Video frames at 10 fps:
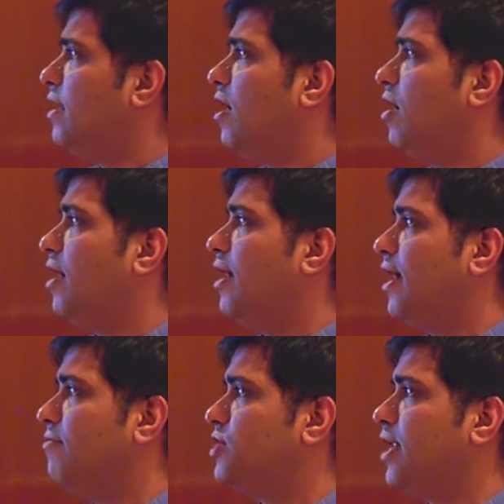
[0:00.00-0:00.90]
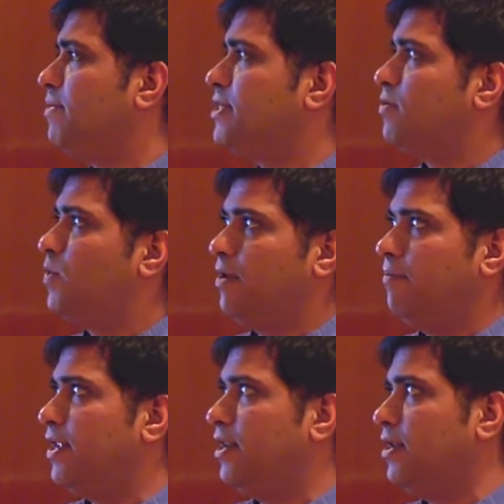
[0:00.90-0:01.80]
Uh, I was helping someone
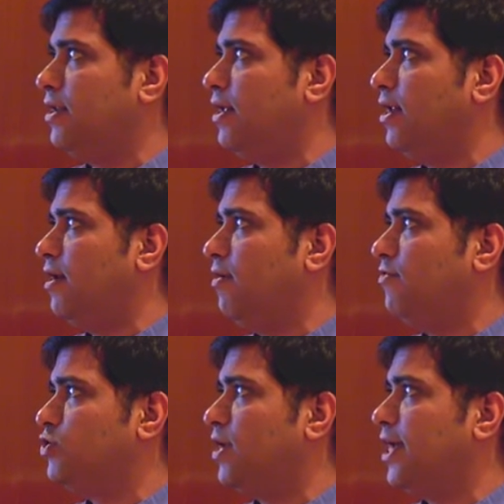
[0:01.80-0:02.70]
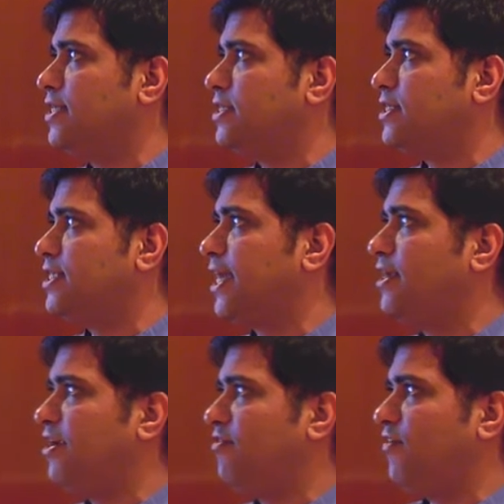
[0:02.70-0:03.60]
build, uh, visualize
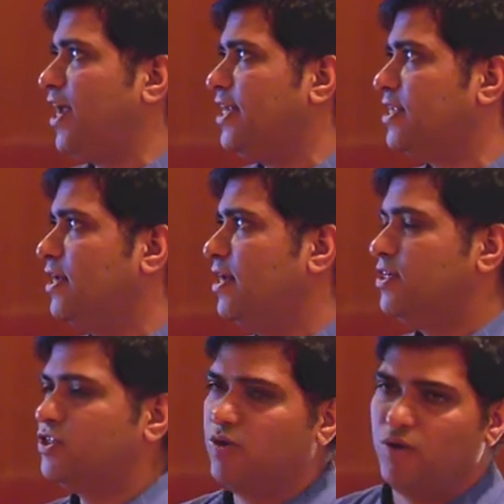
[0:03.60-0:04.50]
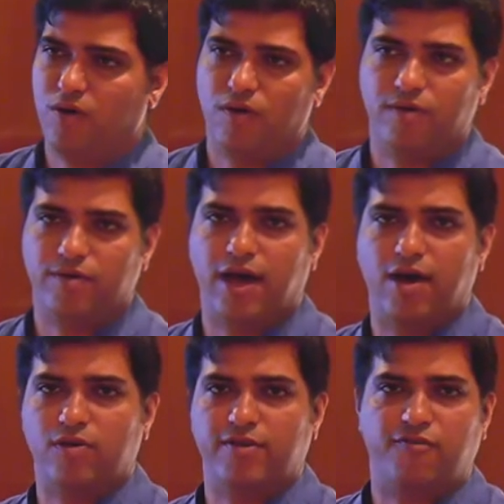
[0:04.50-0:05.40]
secondary freight, so
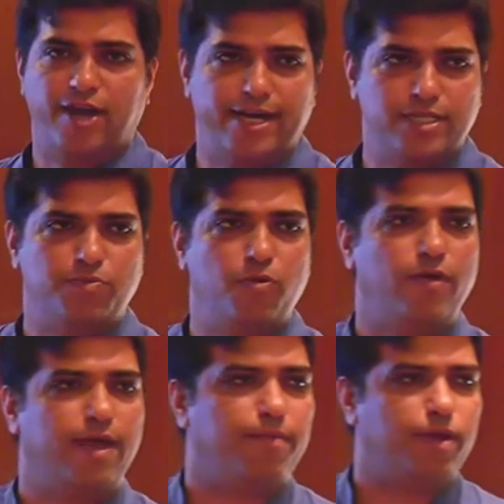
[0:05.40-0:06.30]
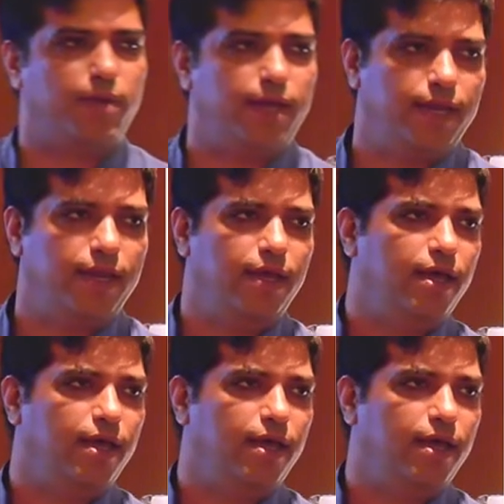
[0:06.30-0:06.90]
how the freight is moving between